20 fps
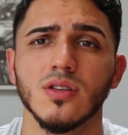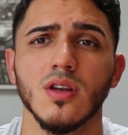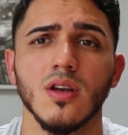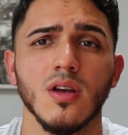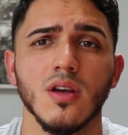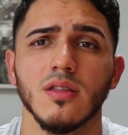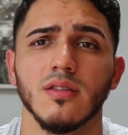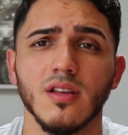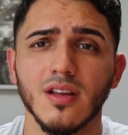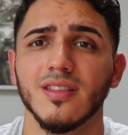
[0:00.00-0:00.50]

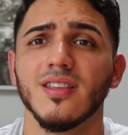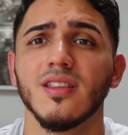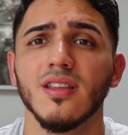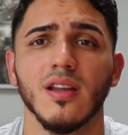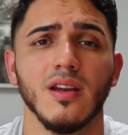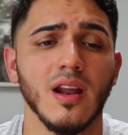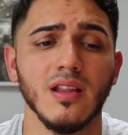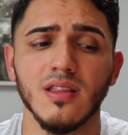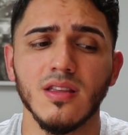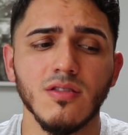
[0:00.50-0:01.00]
nothing
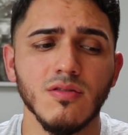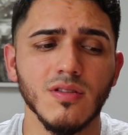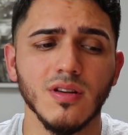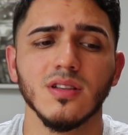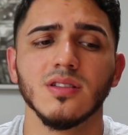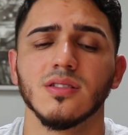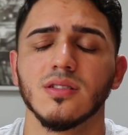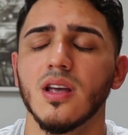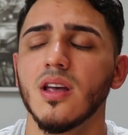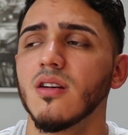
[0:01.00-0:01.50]
nothing you can
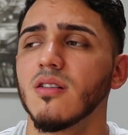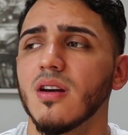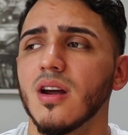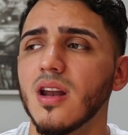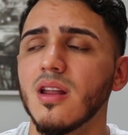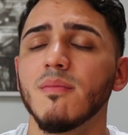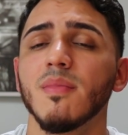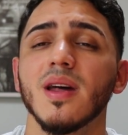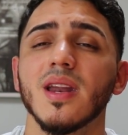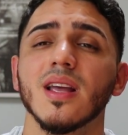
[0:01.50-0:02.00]
say or
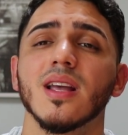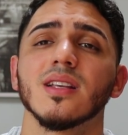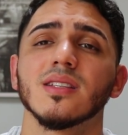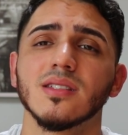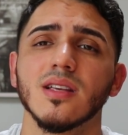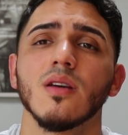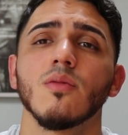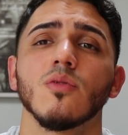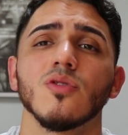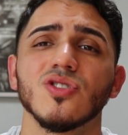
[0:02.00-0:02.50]
anybody can say
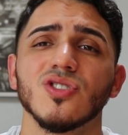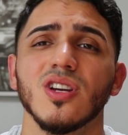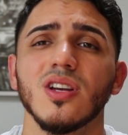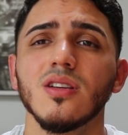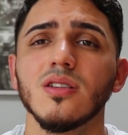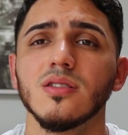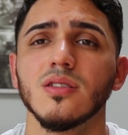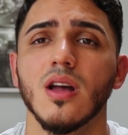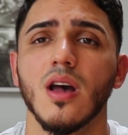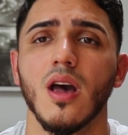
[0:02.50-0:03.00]
will change
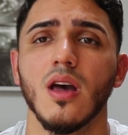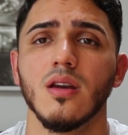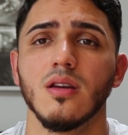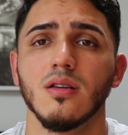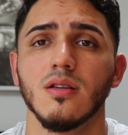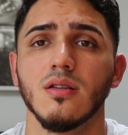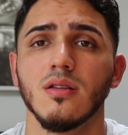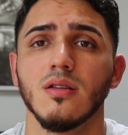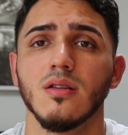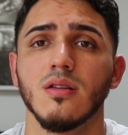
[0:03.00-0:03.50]
that.
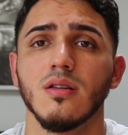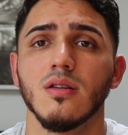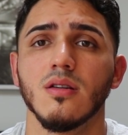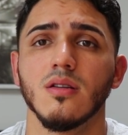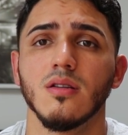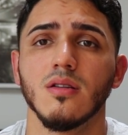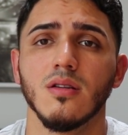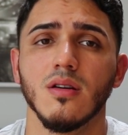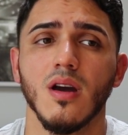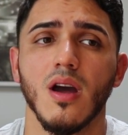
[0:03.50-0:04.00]

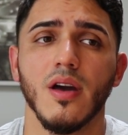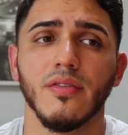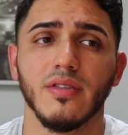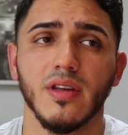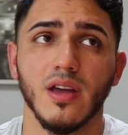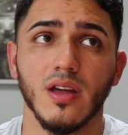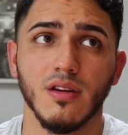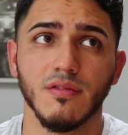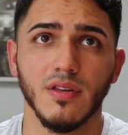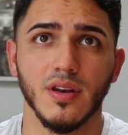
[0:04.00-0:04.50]
At the end of
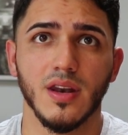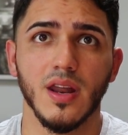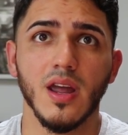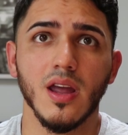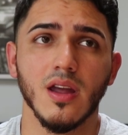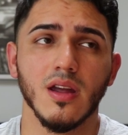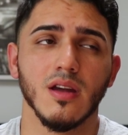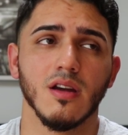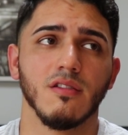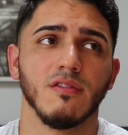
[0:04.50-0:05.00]
the day,
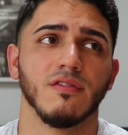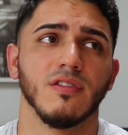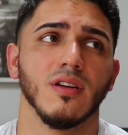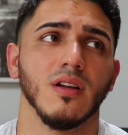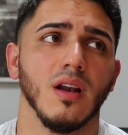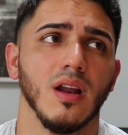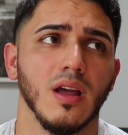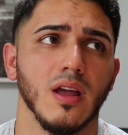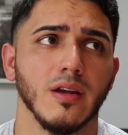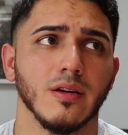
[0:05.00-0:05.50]
I feel
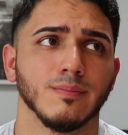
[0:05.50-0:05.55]
like